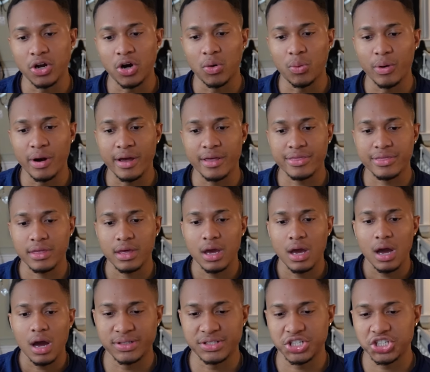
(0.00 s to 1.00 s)
you know, with
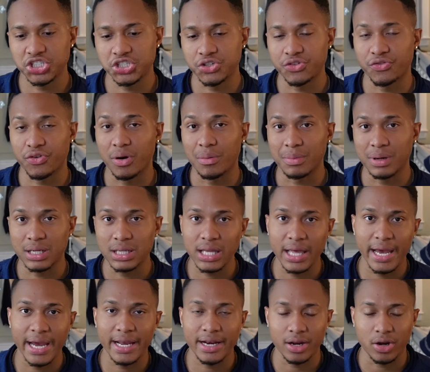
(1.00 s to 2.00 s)
the transition from
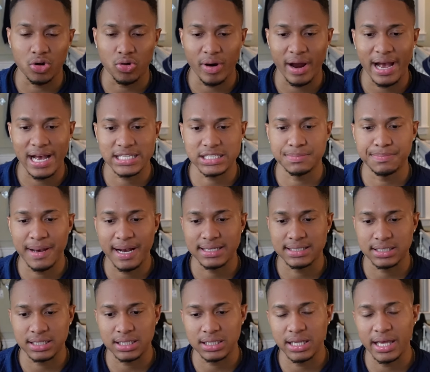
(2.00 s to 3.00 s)
clay to grass
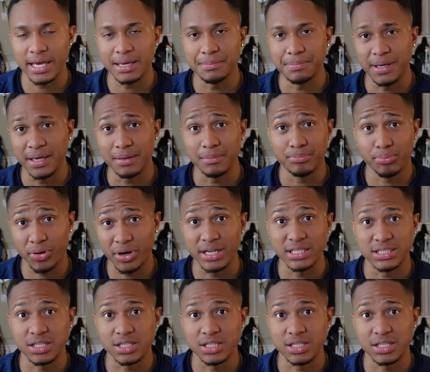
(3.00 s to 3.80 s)
back to clay being